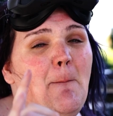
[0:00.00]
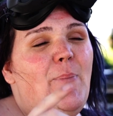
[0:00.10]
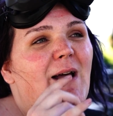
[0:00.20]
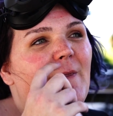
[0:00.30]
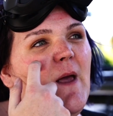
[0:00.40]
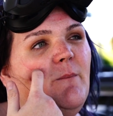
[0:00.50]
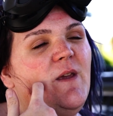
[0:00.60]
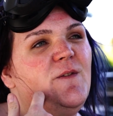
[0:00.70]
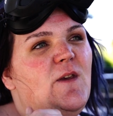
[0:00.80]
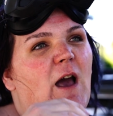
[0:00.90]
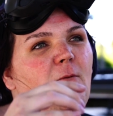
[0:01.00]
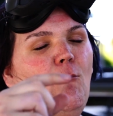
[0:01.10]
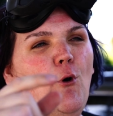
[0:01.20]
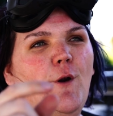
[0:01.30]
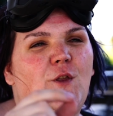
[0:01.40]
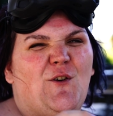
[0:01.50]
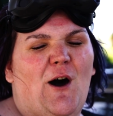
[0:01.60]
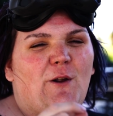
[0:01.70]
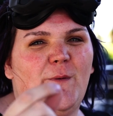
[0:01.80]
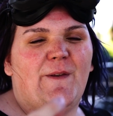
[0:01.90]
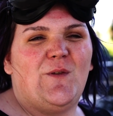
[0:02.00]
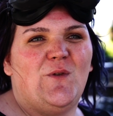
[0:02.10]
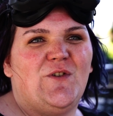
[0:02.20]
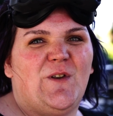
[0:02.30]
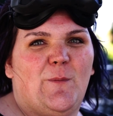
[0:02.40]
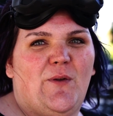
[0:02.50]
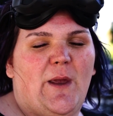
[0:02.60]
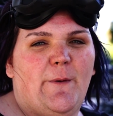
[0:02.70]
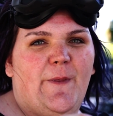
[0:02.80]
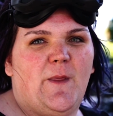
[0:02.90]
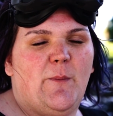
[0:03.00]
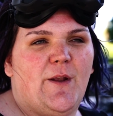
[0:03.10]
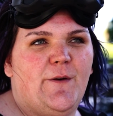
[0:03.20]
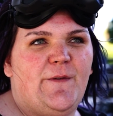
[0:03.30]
But that means you have more throttle resolution to play with in the middle,